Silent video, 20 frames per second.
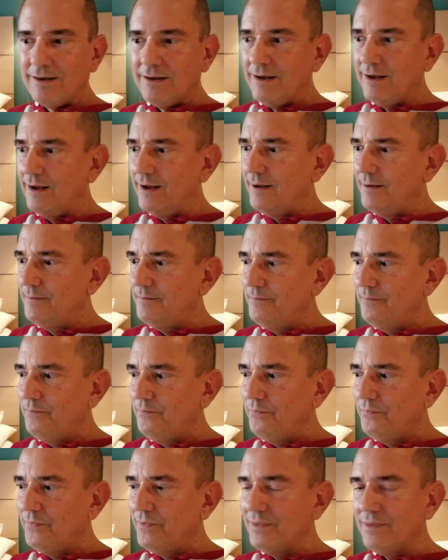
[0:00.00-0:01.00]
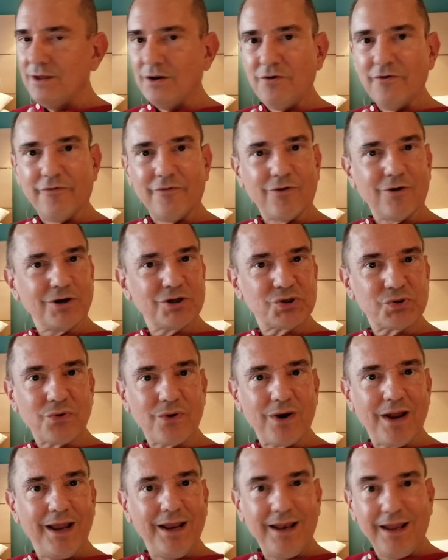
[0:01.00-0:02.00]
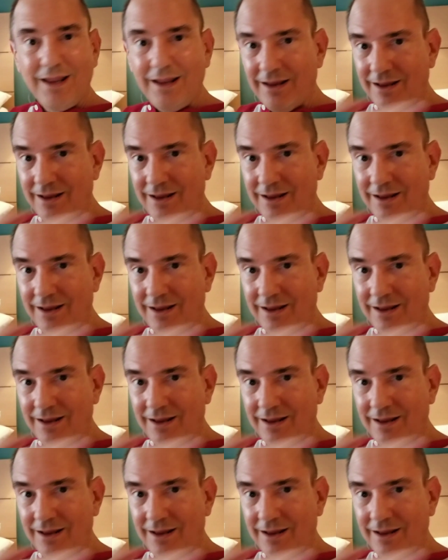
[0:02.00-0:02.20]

um, the divorce rate